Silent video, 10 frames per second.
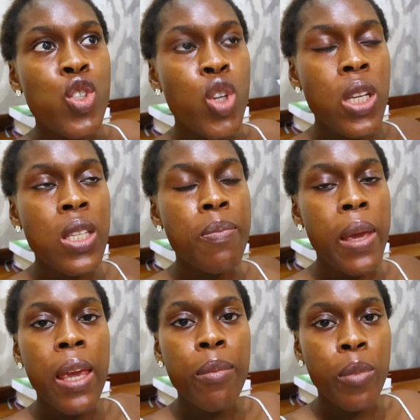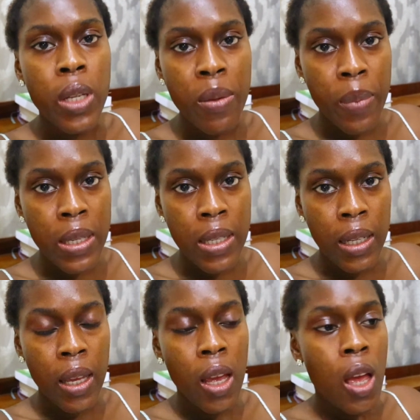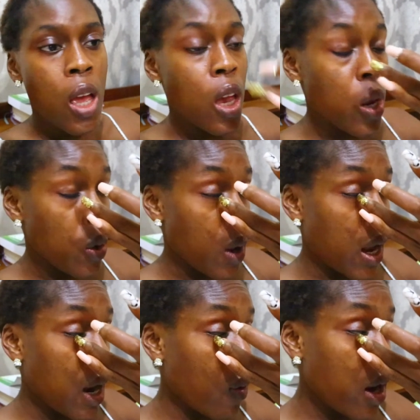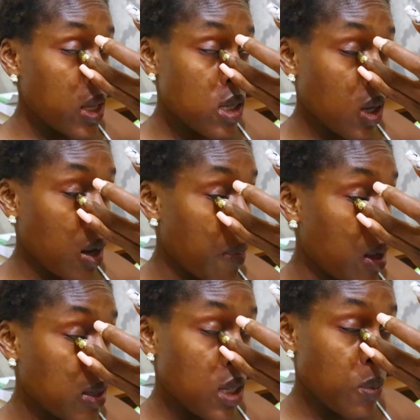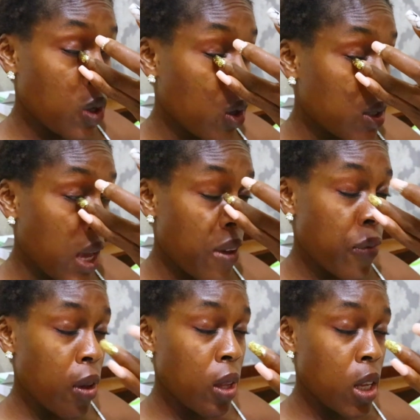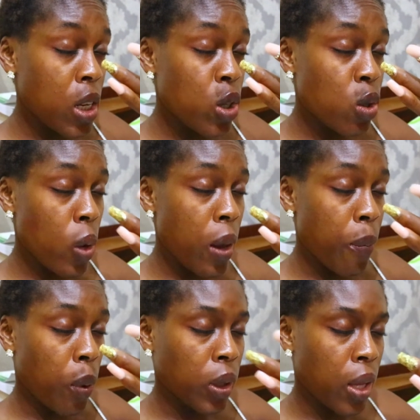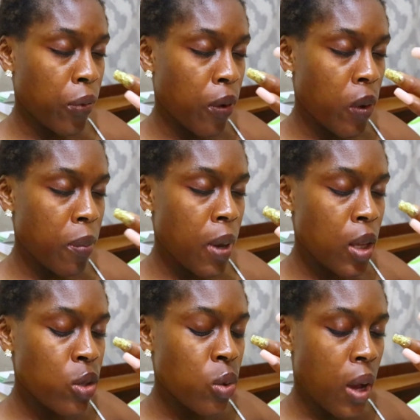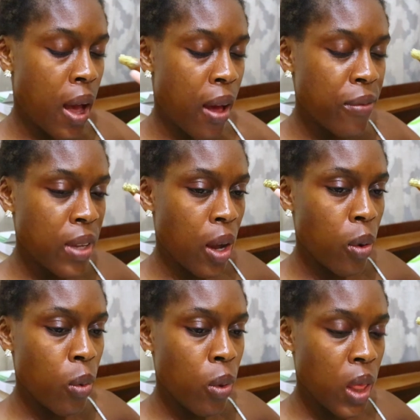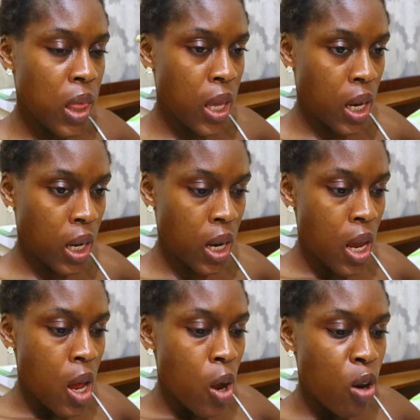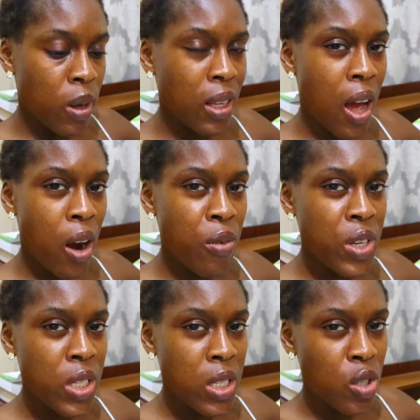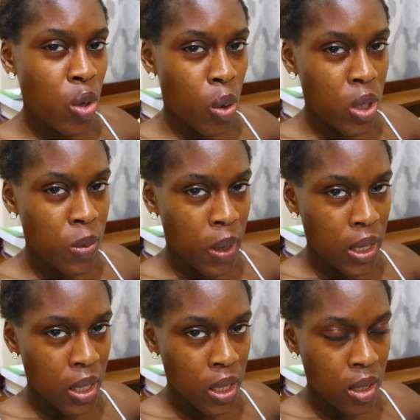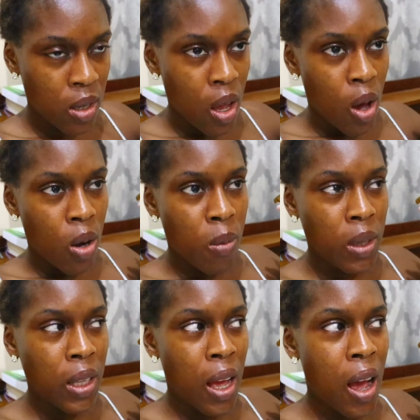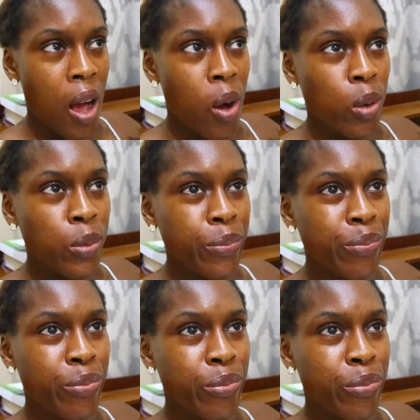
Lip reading: just making money, basically, you know. And I wanted to talk about it because I feel it is so important for women to have their own thing. No matter how rich it is your husband is, no matter how